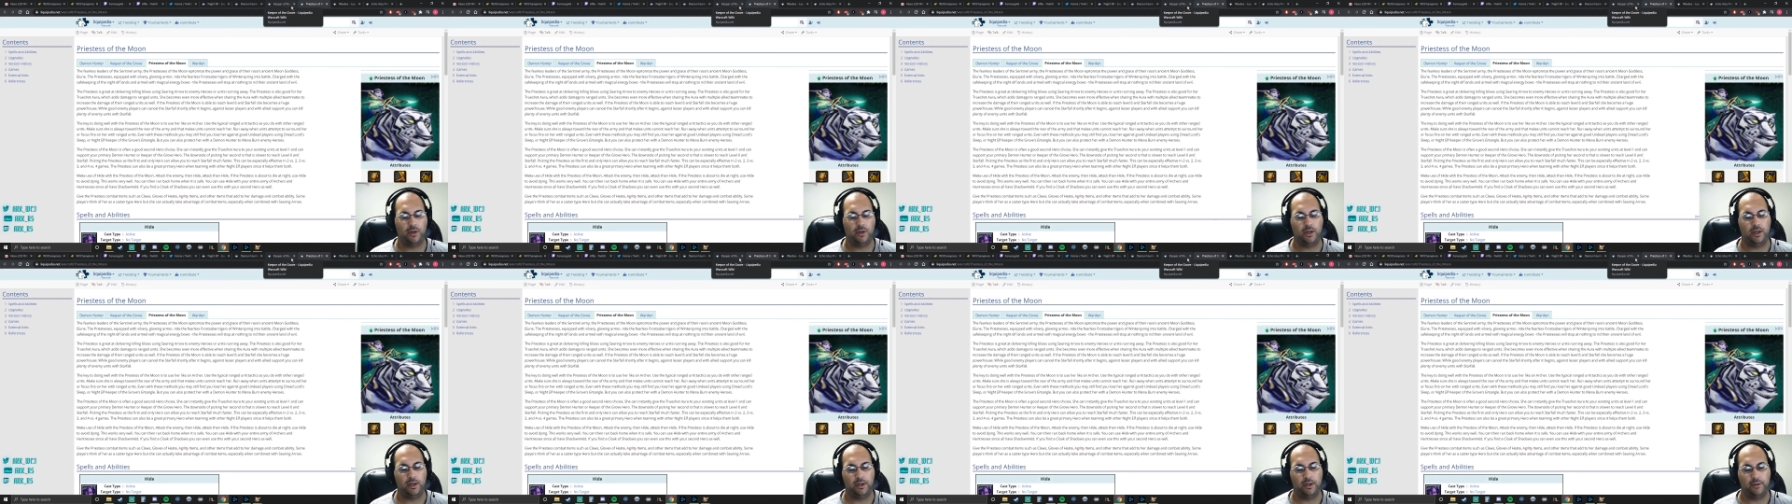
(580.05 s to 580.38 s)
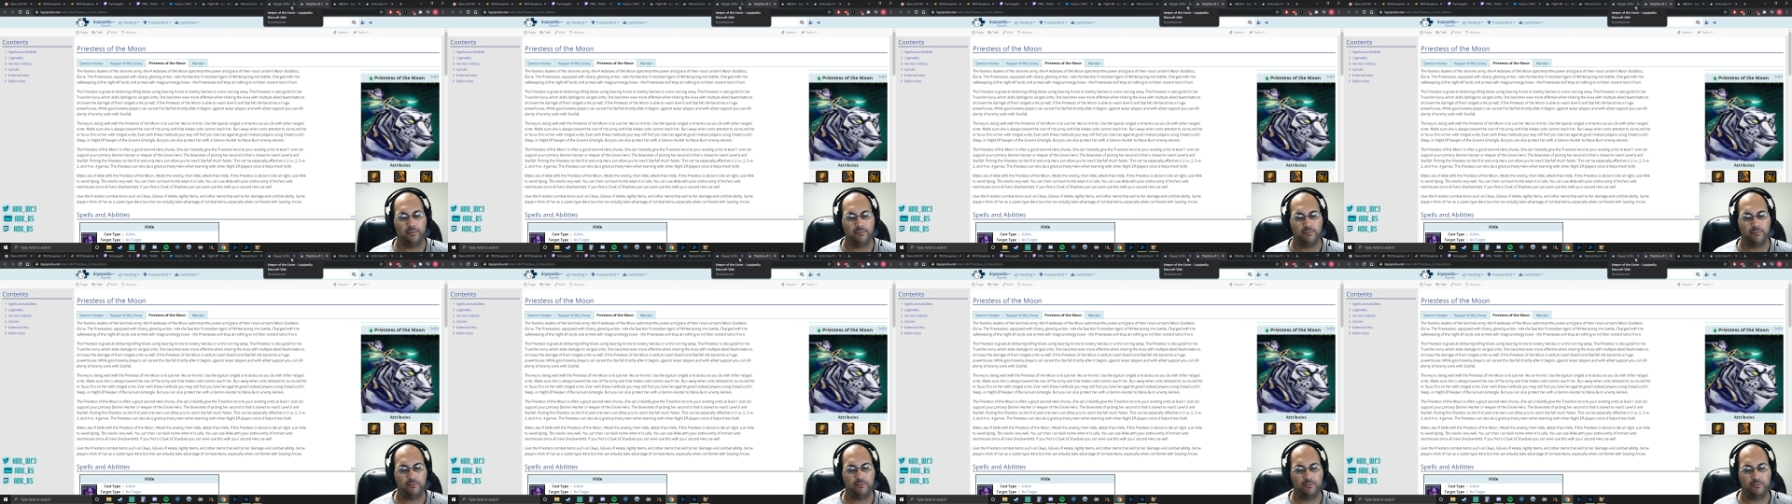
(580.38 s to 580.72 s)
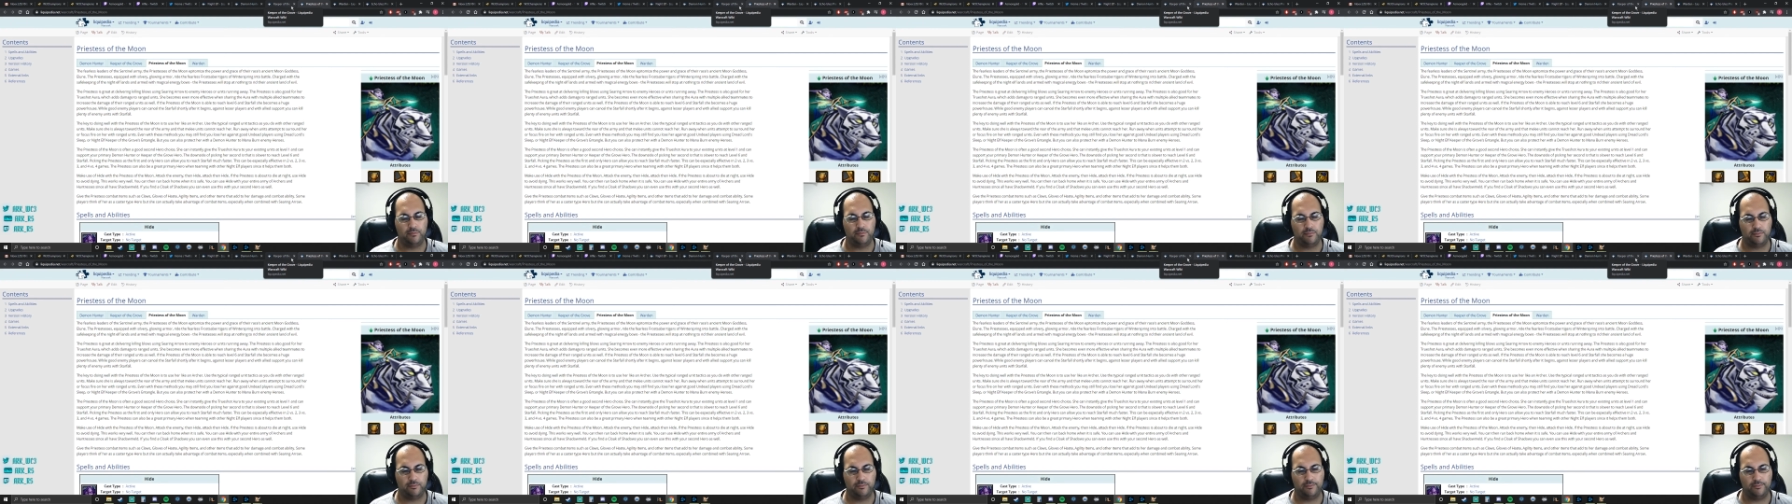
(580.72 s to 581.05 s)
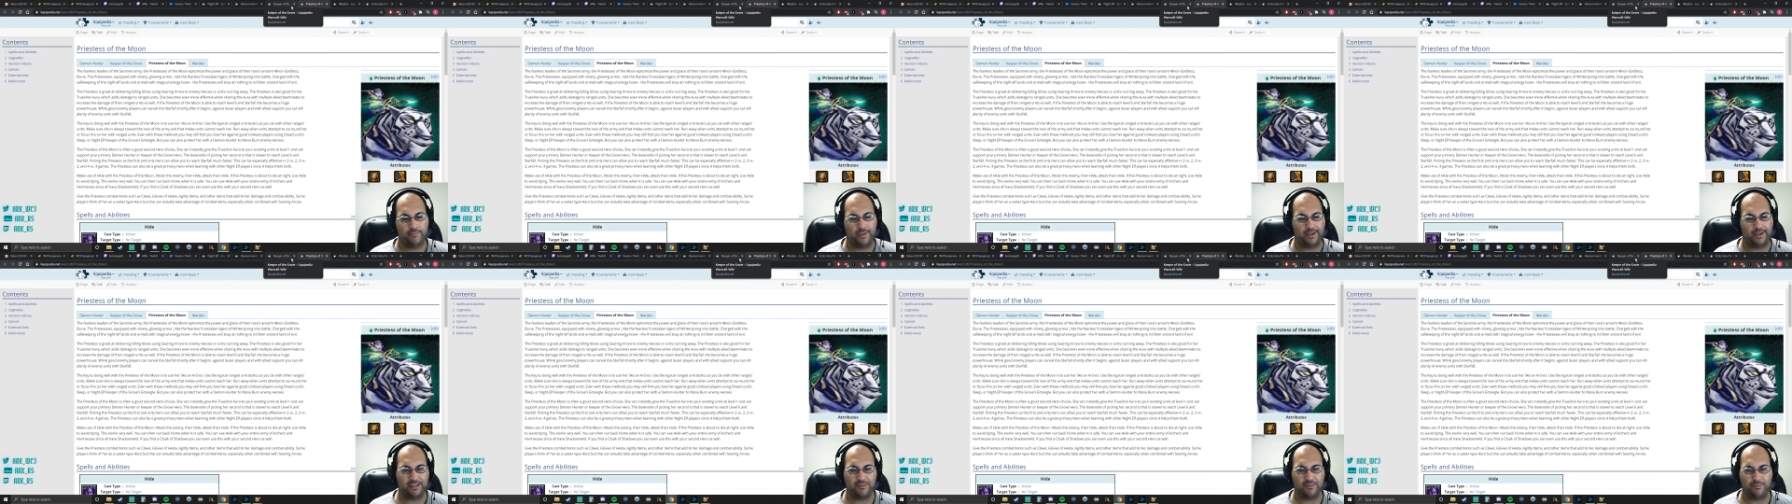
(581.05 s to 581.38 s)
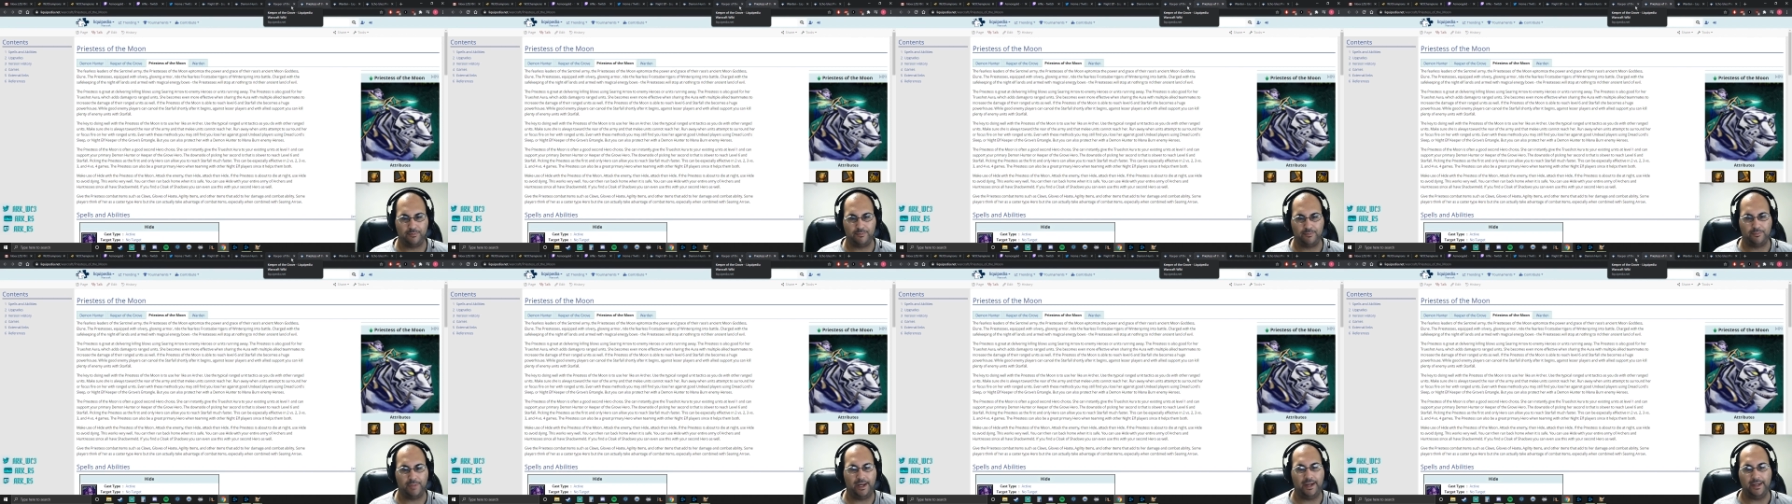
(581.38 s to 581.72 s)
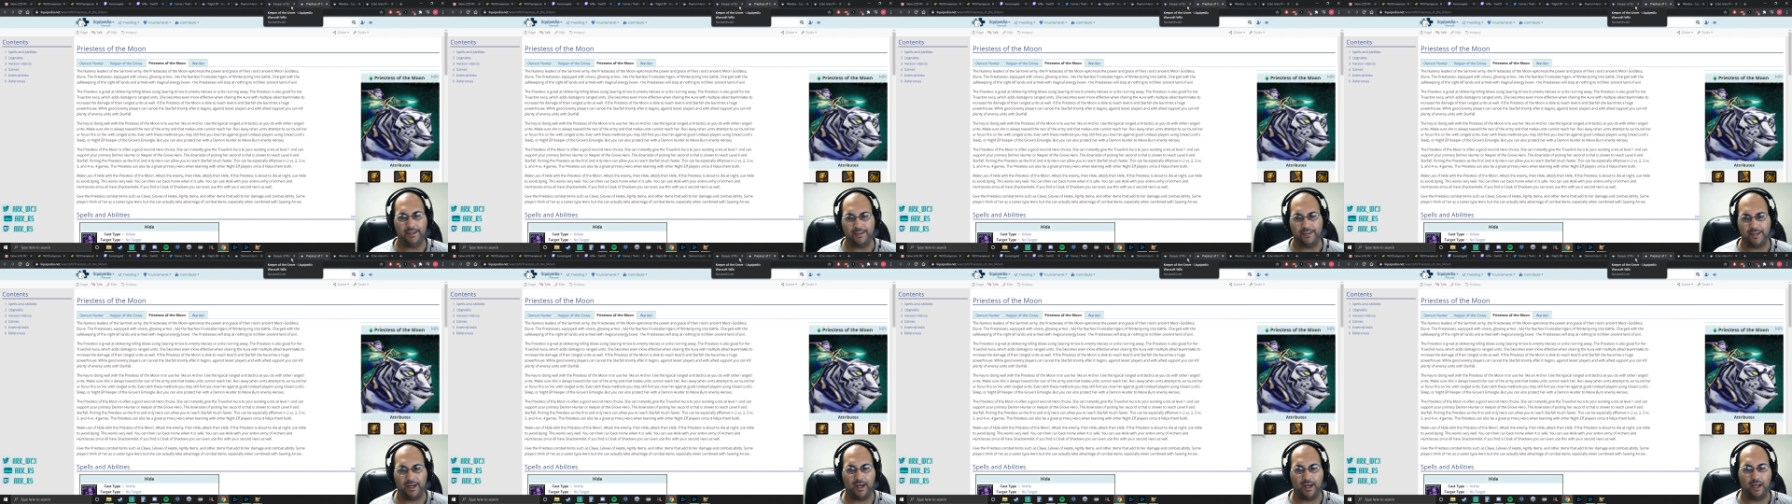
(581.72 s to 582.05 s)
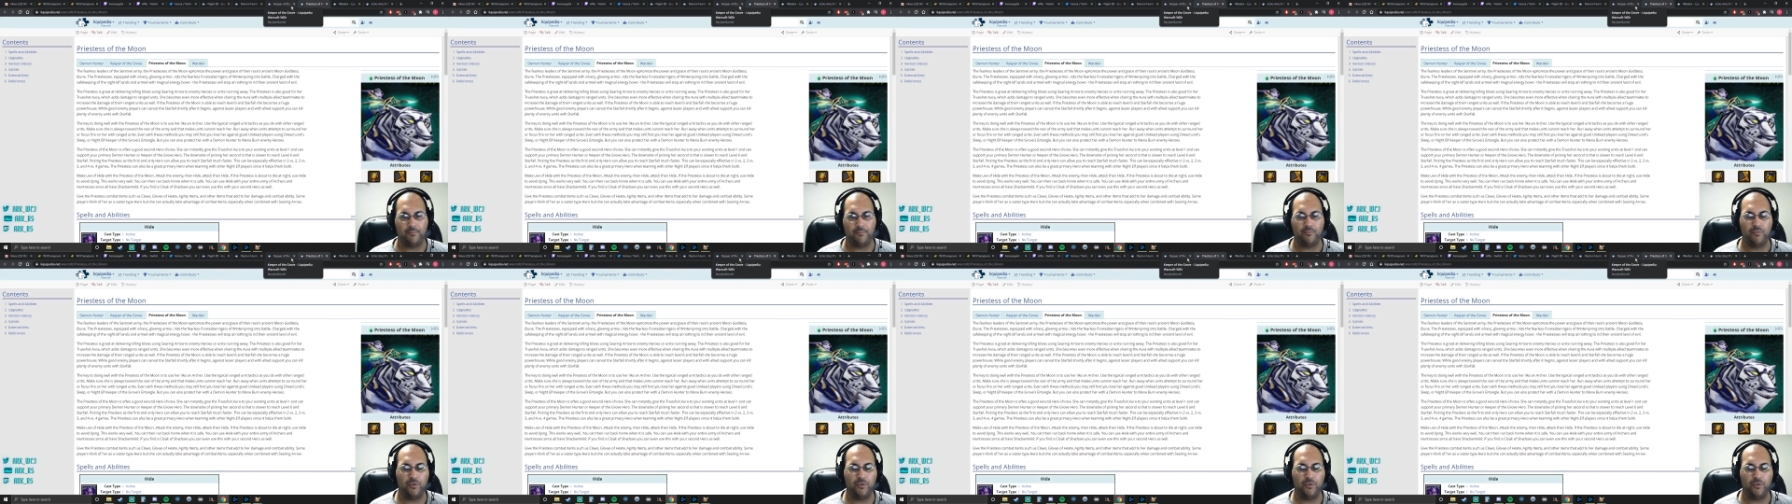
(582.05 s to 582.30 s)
um, I guess buying time.